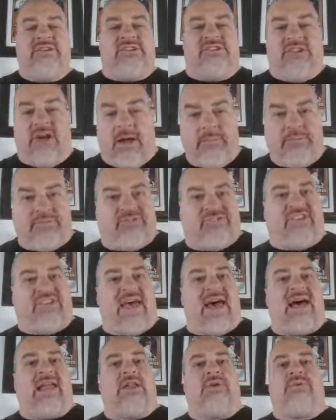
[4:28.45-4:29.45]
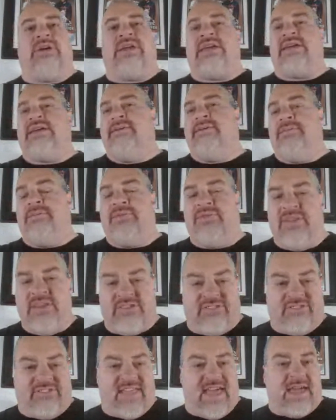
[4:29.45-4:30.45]
dump salary,
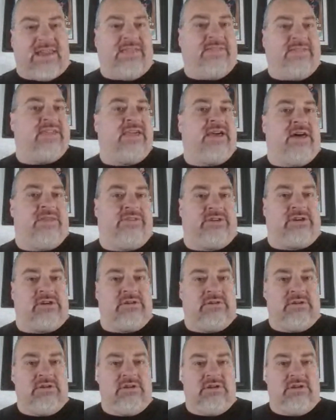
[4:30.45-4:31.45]
this, that, and the other